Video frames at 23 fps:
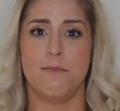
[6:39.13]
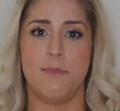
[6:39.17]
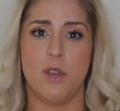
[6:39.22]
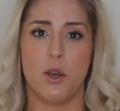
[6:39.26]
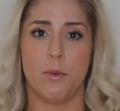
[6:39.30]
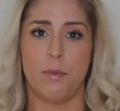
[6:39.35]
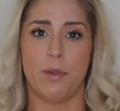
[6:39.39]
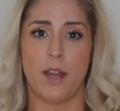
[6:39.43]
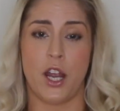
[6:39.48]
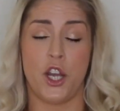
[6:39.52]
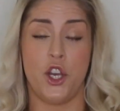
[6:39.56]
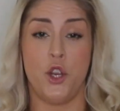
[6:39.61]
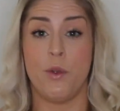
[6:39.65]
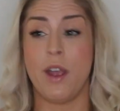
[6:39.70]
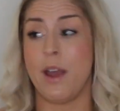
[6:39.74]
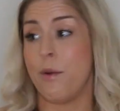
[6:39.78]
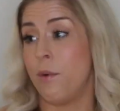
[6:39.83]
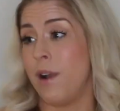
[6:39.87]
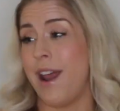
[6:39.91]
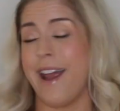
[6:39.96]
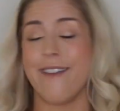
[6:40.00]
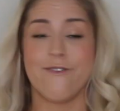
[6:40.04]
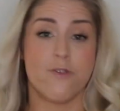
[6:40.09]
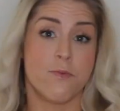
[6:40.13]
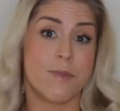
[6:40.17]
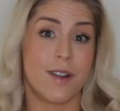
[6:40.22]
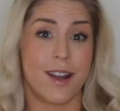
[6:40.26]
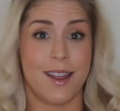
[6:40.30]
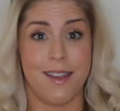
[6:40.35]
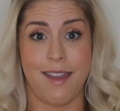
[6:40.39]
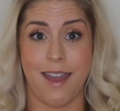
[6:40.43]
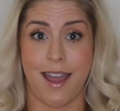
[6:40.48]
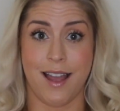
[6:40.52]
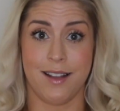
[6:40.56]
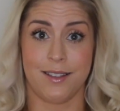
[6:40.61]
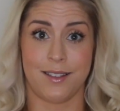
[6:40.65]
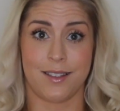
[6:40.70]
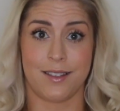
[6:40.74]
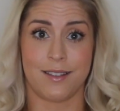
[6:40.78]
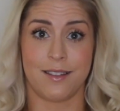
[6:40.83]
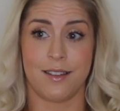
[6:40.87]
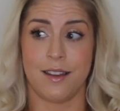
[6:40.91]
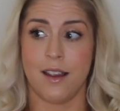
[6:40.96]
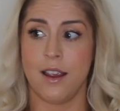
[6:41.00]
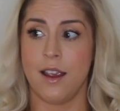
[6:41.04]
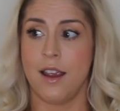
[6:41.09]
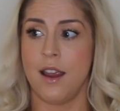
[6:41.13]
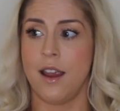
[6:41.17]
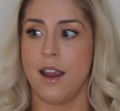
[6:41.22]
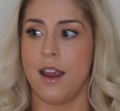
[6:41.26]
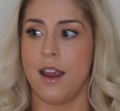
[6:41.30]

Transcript: meal plan. You get what everybody gets